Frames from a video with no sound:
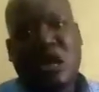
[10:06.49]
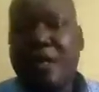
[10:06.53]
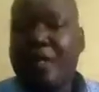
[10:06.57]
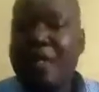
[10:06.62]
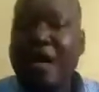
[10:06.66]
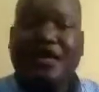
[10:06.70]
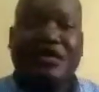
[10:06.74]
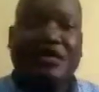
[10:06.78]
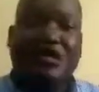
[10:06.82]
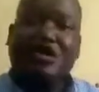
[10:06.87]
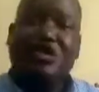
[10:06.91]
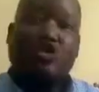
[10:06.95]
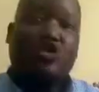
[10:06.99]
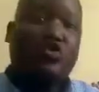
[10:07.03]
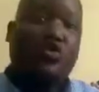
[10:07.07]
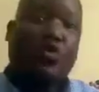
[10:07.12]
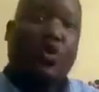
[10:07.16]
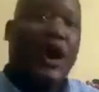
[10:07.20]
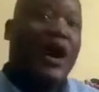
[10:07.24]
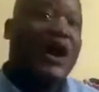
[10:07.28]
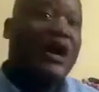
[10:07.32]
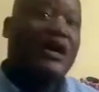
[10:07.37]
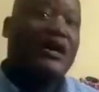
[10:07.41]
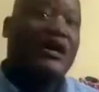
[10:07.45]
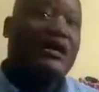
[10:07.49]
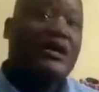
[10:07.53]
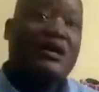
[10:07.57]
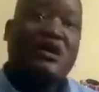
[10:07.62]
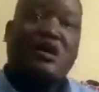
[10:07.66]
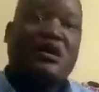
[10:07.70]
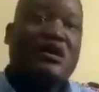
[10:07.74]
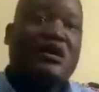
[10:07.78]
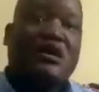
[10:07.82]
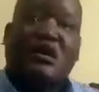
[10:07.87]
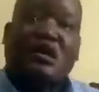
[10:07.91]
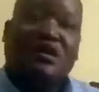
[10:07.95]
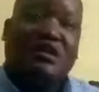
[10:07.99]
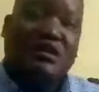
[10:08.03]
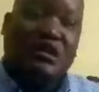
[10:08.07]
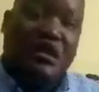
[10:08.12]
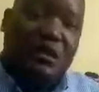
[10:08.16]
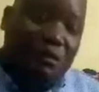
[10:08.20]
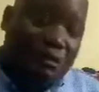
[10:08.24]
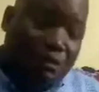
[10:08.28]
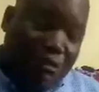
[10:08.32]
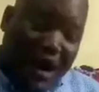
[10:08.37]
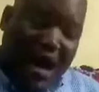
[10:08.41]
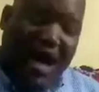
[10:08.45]
That is why
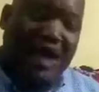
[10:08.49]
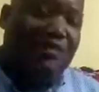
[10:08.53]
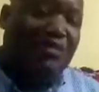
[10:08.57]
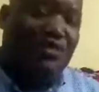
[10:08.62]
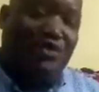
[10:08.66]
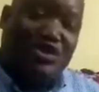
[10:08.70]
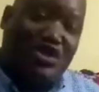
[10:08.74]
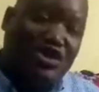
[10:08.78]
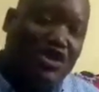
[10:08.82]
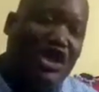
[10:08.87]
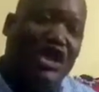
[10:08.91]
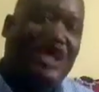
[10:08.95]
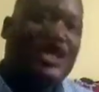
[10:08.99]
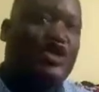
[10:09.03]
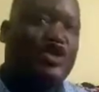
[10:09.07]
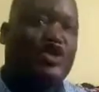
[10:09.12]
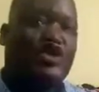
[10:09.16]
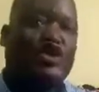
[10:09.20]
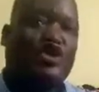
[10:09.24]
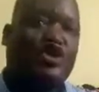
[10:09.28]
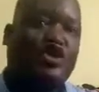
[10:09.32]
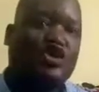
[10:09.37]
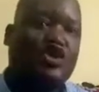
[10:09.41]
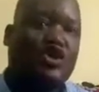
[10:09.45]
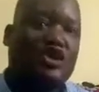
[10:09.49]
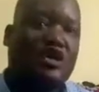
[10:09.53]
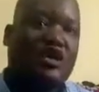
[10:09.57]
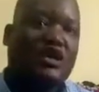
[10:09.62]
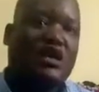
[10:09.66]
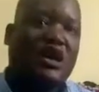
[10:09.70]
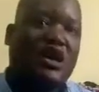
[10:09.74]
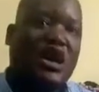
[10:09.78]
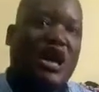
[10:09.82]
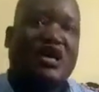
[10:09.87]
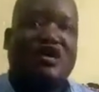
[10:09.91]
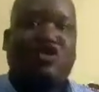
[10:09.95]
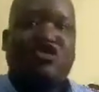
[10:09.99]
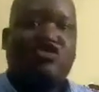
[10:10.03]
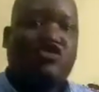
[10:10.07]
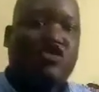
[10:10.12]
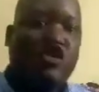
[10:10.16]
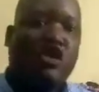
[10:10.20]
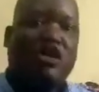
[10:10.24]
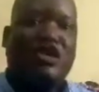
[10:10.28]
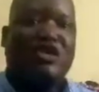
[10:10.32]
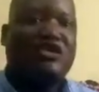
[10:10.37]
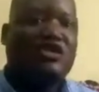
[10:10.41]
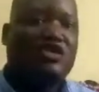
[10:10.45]
the Bible says, and
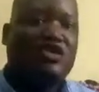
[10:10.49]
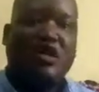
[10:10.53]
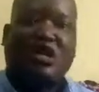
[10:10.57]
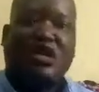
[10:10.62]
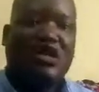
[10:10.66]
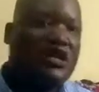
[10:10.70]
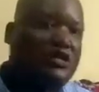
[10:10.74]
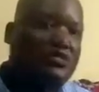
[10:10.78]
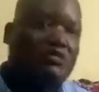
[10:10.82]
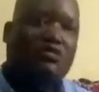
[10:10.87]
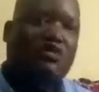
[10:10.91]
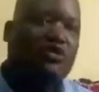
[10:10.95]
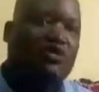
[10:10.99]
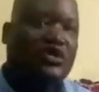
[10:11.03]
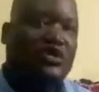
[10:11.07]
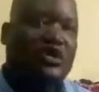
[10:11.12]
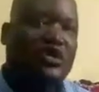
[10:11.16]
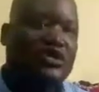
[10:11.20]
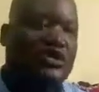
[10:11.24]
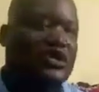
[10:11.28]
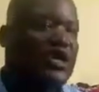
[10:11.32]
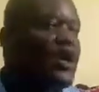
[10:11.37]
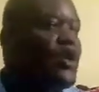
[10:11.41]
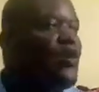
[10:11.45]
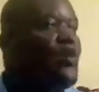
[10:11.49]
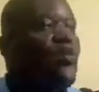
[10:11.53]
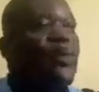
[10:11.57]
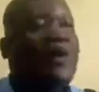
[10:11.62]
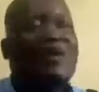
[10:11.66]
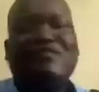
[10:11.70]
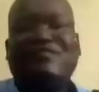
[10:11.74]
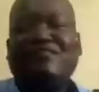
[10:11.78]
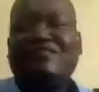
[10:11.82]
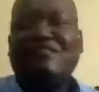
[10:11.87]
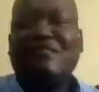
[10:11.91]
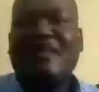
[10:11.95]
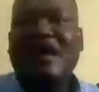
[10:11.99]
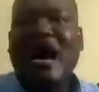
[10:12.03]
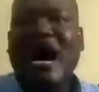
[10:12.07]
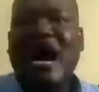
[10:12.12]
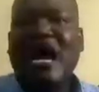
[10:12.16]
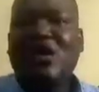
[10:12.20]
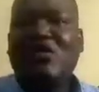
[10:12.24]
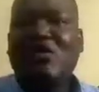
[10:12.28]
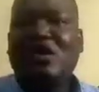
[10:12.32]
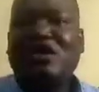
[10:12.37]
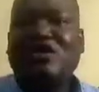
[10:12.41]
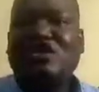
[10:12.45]
God is telling Moses, when
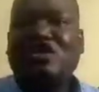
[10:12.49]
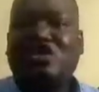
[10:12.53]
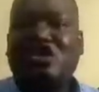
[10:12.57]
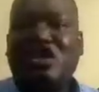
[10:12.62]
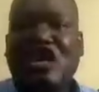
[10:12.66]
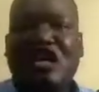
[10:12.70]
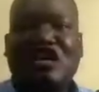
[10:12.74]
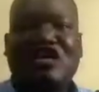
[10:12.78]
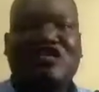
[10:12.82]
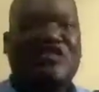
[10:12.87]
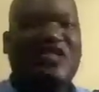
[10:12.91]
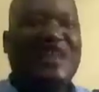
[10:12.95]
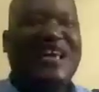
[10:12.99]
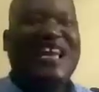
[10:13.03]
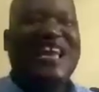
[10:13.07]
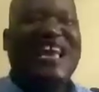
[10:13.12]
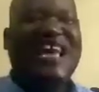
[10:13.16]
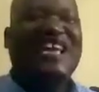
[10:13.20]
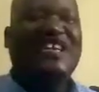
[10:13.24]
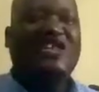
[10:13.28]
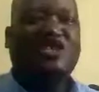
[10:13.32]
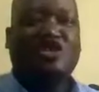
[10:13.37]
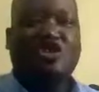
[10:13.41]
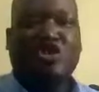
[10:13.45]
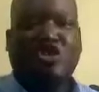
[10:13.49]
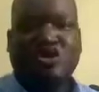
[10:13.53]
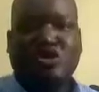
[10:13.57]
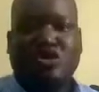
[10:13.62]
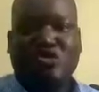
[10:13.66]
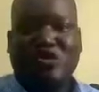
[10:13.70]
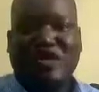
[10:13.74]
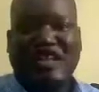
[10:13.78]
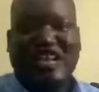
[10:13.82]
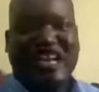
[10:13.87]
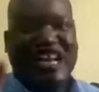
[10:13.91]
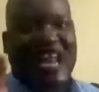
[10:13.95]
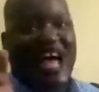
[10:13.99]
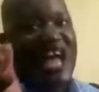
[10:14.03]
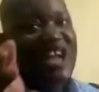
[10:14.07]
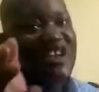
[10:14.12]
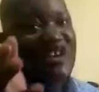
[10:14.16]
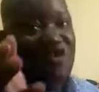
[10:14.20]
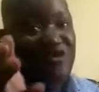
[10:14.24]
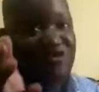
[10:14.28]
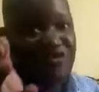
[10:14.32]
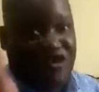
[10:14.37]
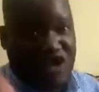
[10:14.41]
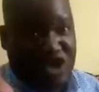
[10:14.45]
I will send the angel to the
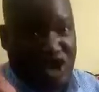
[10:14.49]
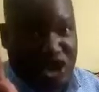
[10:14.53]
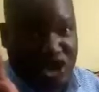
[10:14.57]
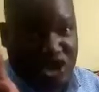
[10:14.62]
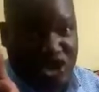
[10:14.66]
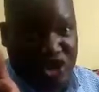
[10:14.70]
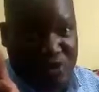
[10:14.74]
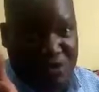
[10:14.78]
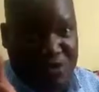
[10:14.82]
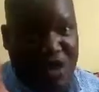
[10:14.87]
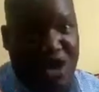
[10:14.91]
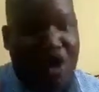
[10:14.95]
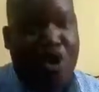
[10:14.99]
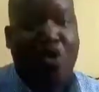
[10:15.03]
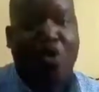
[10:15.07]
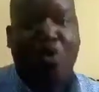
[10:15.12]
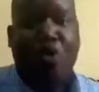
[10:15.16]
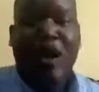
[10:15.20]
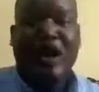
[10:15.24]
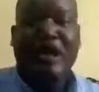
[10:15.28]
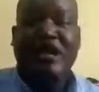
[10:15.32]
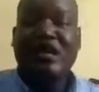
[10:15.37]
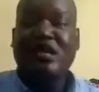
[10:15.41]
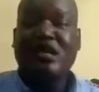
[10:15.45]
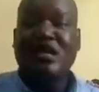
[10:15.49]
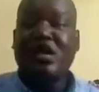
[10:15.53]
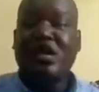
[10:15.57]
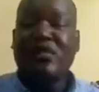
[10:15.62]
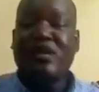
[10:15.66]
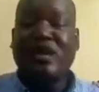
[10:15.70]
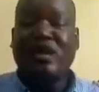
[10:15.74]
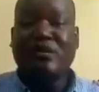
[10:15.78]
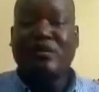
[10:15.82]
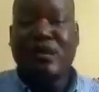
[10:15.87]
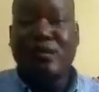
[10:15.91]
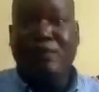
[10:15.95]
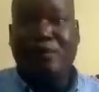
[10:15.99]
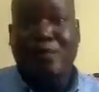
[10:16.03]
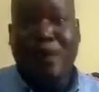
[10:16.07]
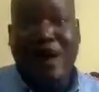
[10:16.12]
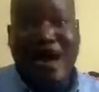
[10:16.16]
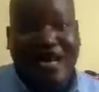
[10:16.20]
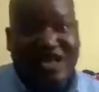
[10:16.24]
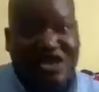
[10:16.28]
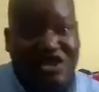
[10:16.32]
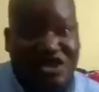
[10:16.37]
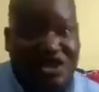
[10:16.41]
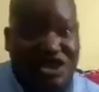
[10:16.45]
land of Egypt, when he will be
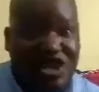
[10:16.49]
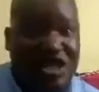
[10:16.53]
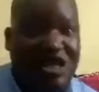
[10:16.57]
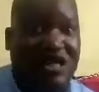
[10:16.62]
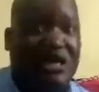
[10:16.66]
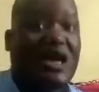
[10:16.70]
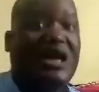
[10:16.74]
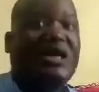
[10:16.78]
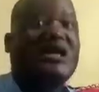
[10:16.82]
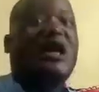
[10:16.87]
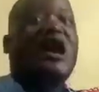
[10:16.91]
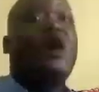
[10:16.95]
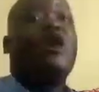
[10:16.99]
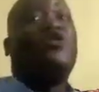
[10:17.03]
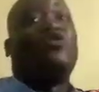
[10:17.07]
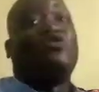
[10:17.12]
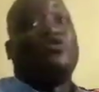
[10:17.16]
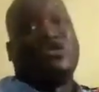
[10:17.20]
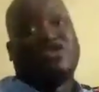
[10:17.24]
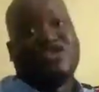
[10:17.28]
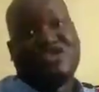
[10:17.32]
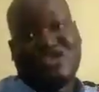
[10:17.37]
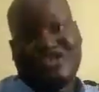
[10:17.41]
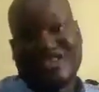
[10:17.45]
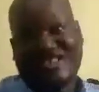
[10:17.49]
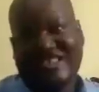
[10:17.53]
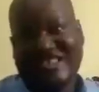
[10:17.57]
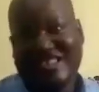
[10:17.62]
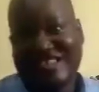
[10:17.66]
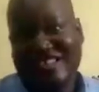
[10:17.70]
passing around,